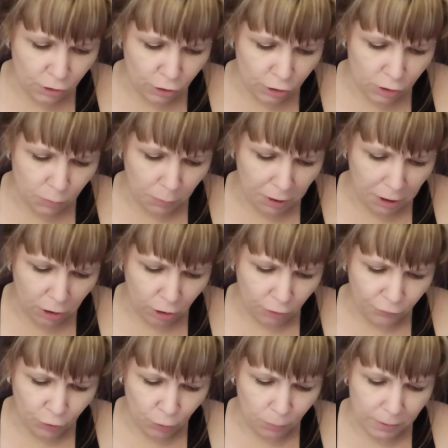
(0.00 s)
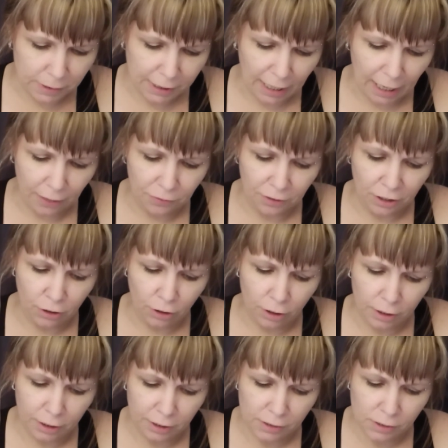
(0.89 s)
nurse we interviewed was Kathy
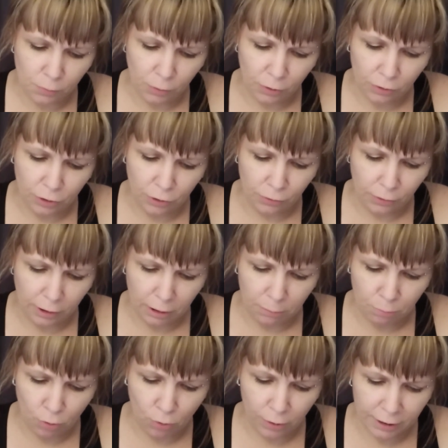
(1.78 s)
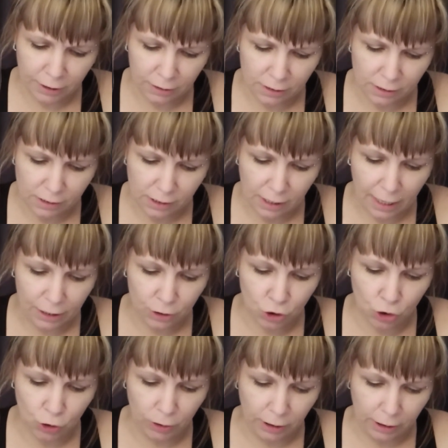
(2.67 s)
Curtis with Unity Point
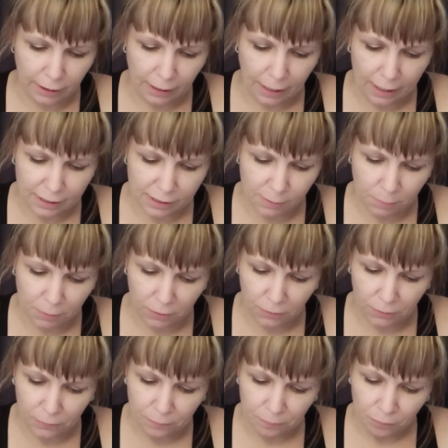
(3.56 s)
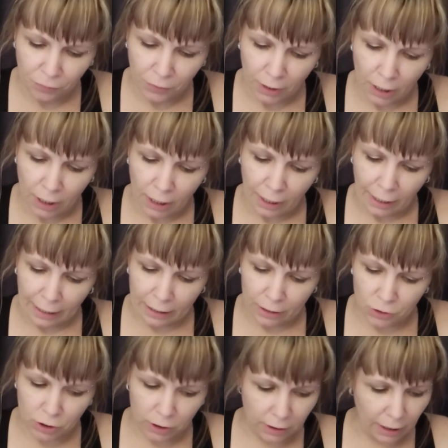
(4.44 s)
/ Trinity Hospital.
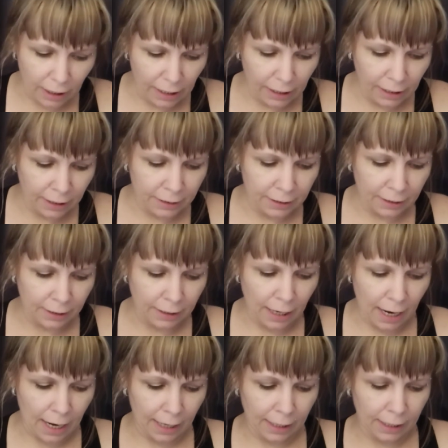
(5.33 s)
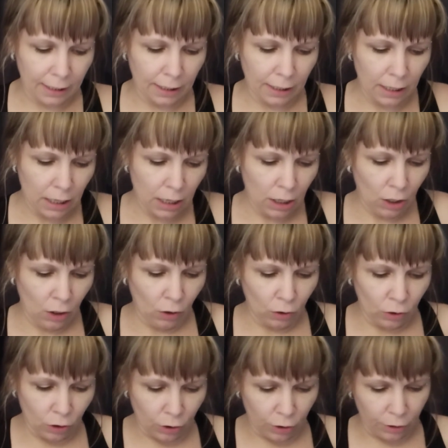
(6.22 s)
Agent Hand and I
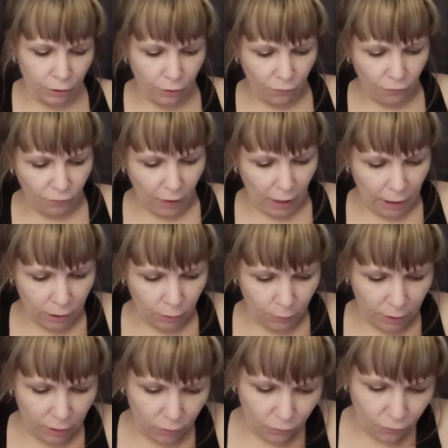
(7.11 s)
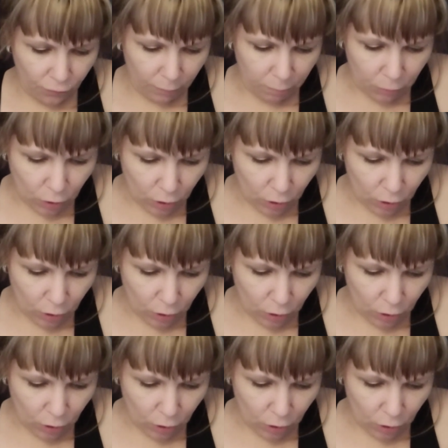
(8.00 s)
learned the following from